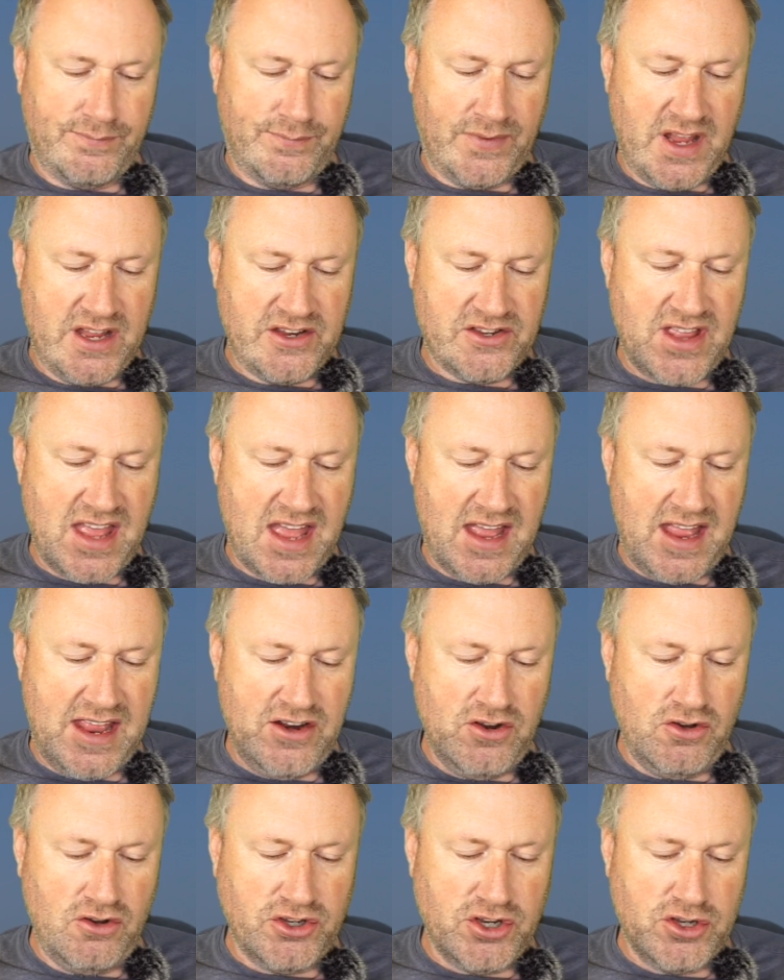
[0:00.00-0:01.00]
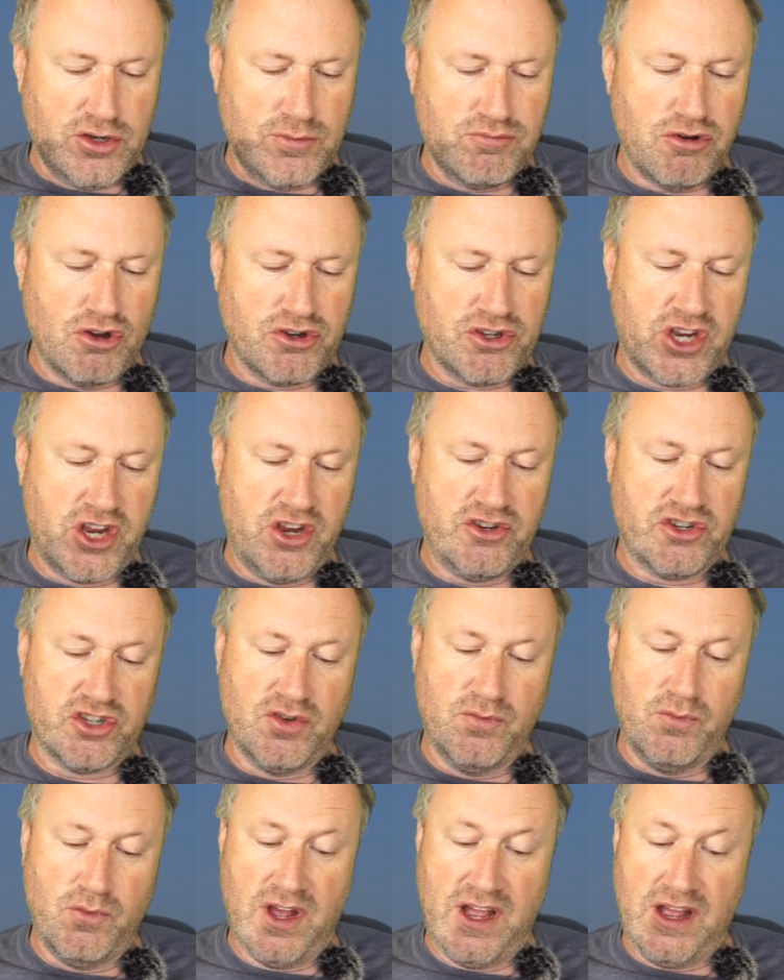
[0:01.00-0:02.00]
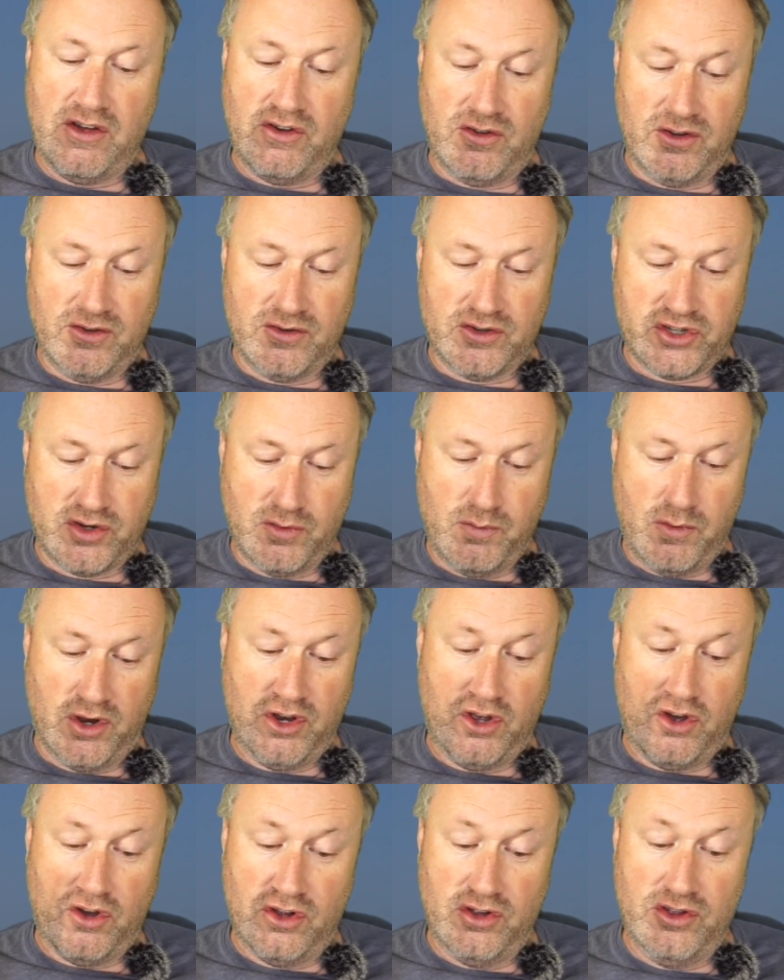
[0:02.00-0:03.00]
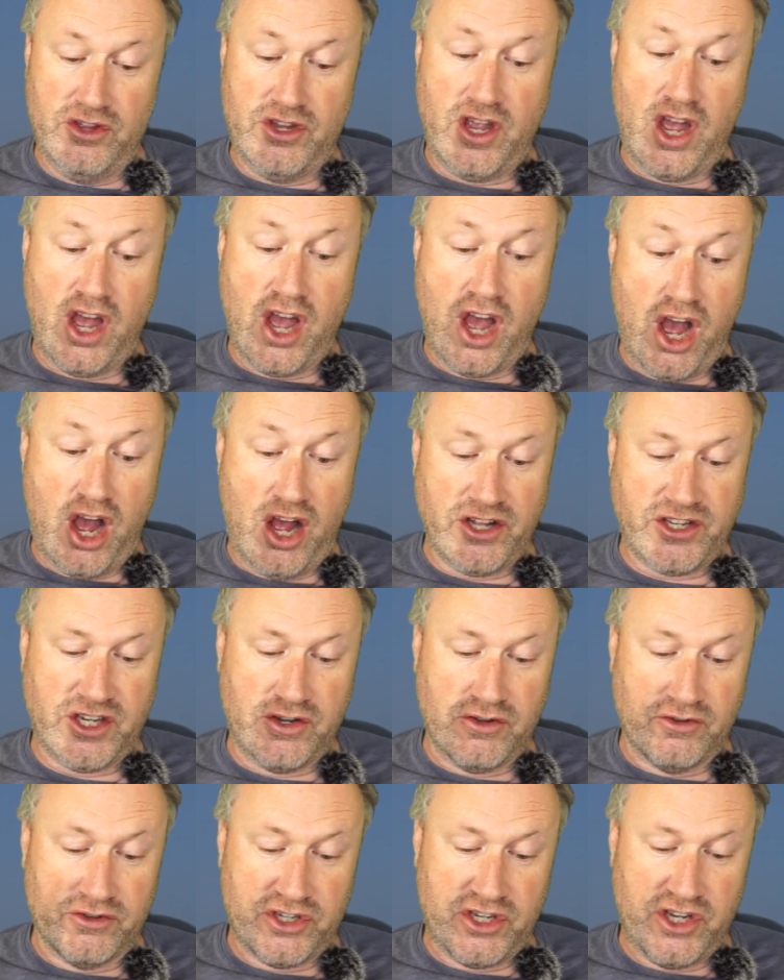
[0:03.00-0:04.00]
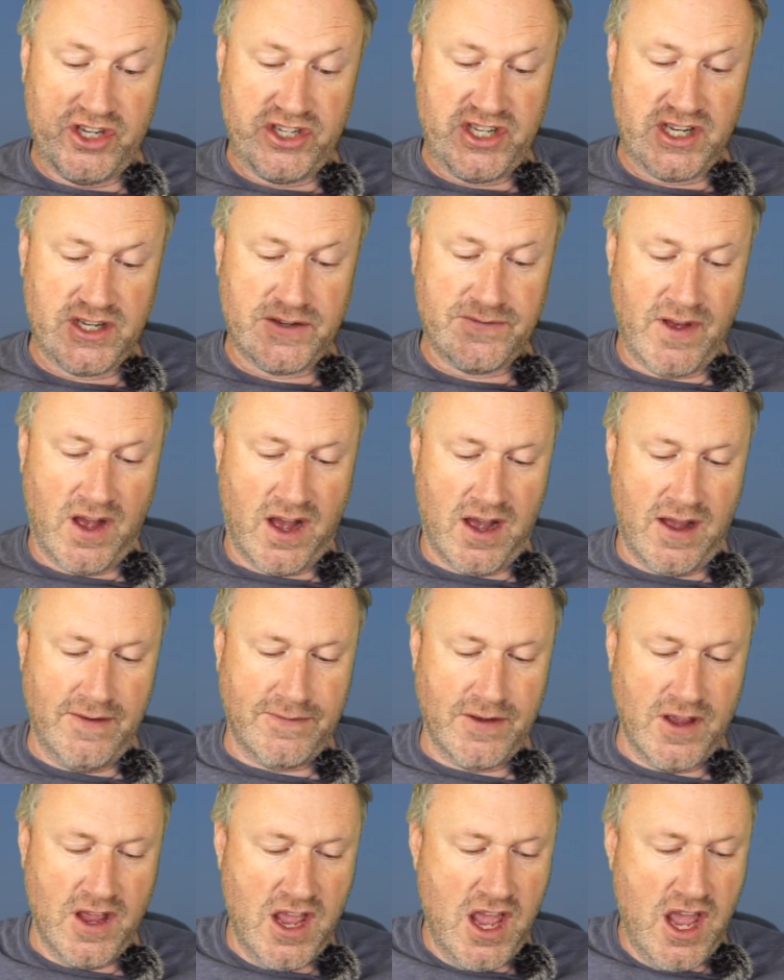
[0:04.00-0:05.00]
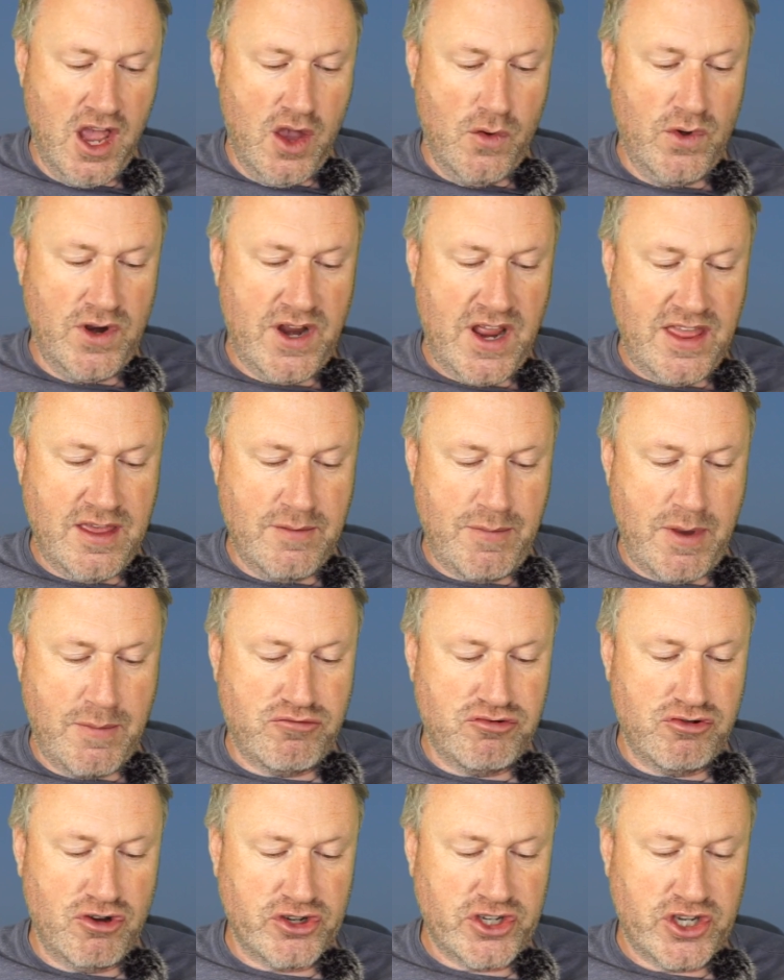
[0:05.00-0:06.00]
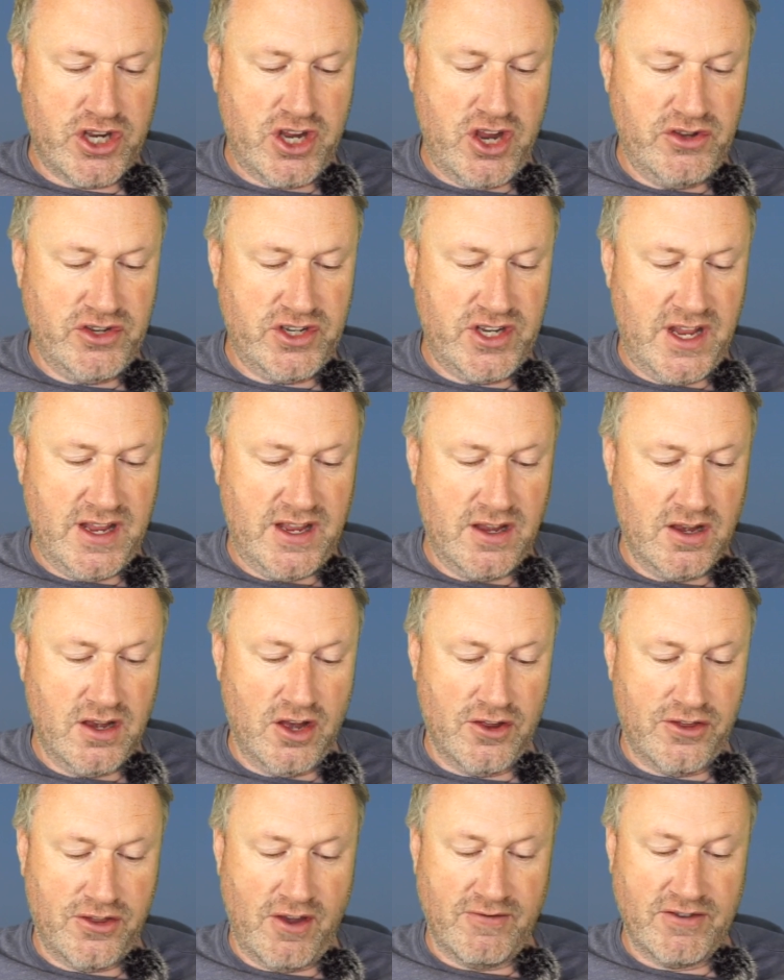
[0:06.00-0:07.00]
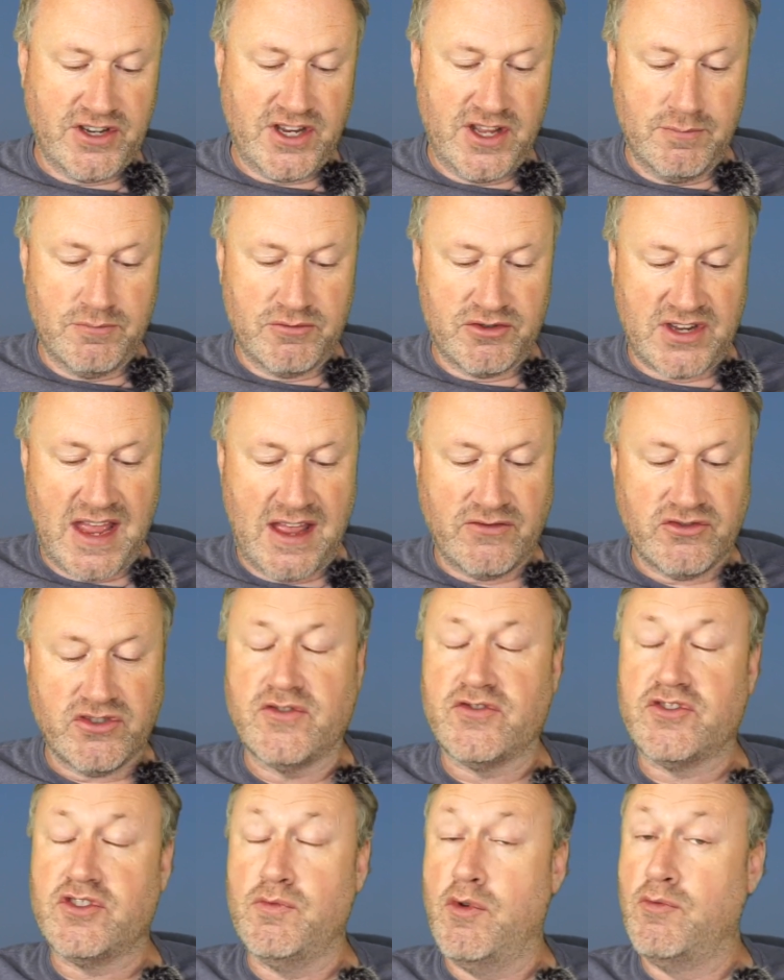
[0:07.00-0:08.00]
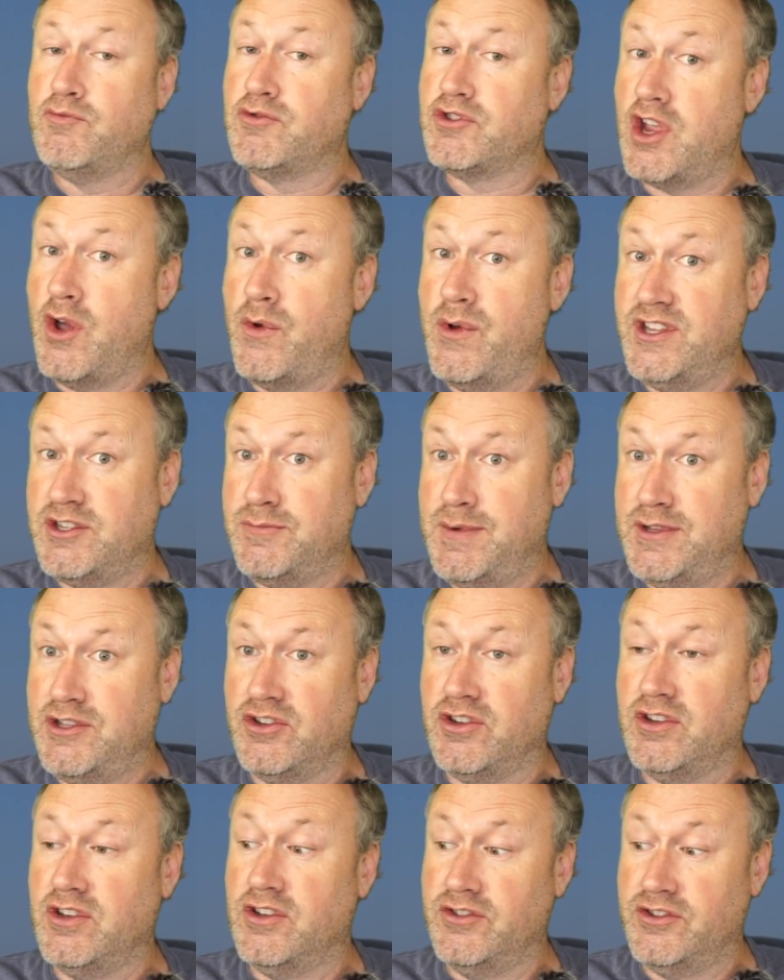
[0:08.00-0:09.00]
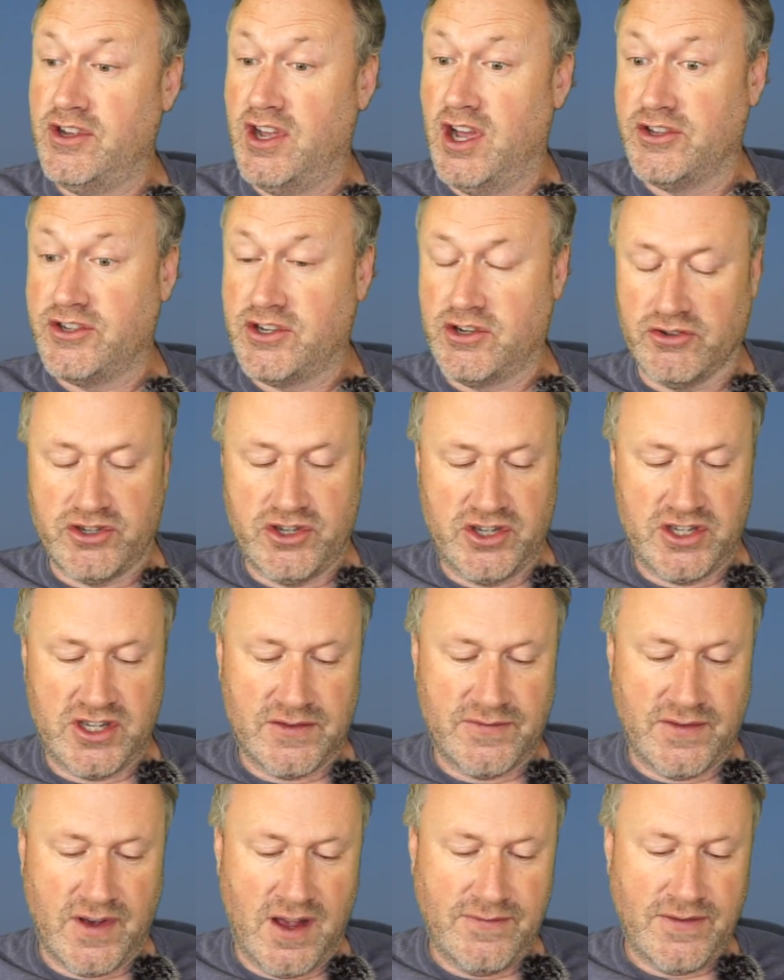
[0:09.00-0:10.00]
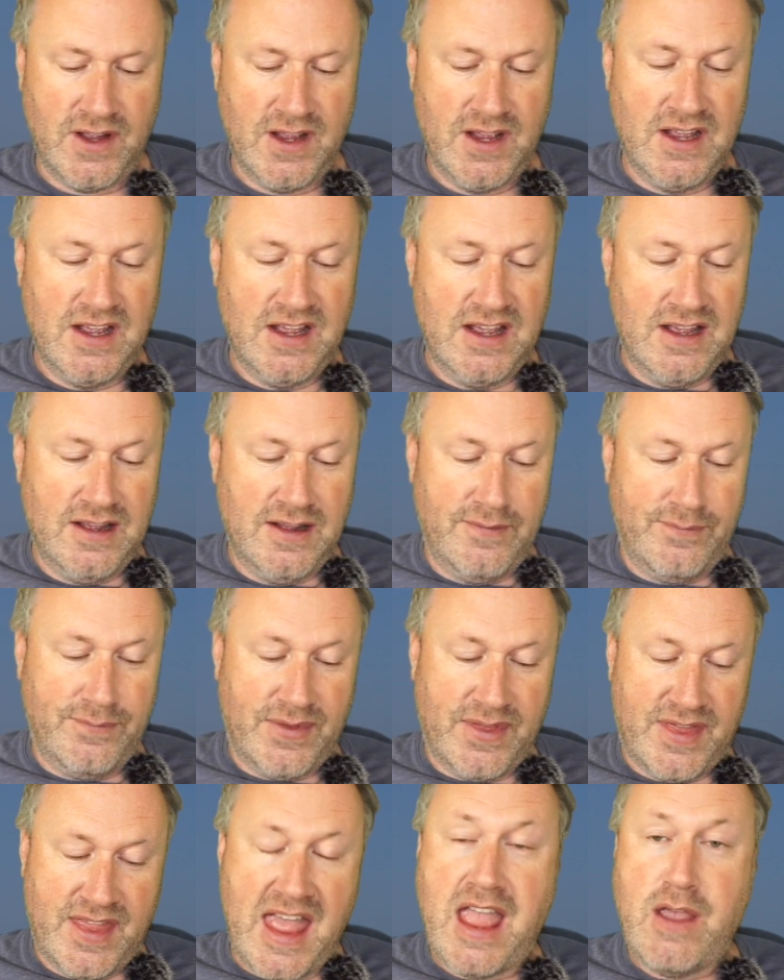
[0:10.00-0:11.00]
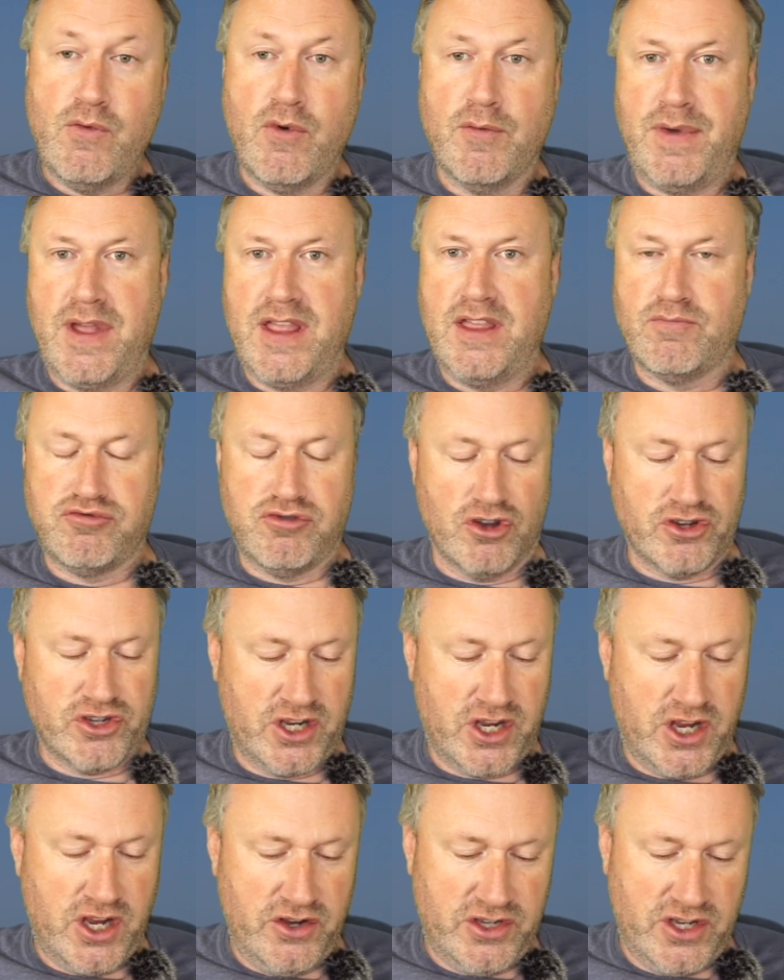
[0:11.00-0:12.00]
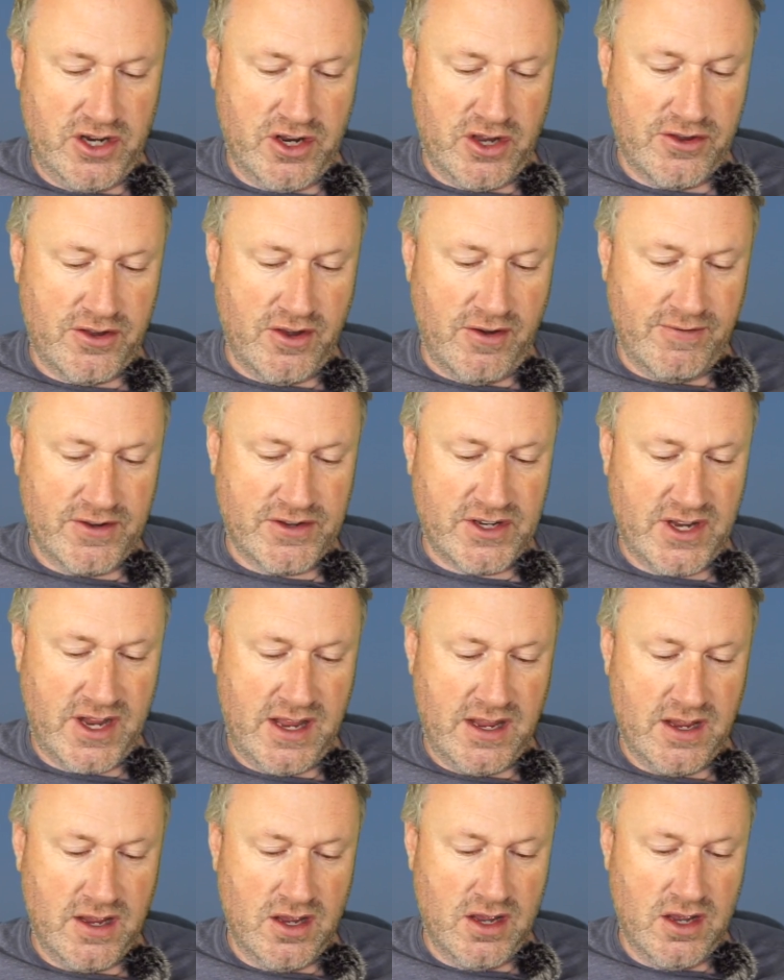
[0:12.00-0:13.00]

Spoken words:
is that in order to prosecute someone under Article 265, would either be prosecuting authority themselves, so if someone was going to be done under Article 265, they would be the prosecuting authority,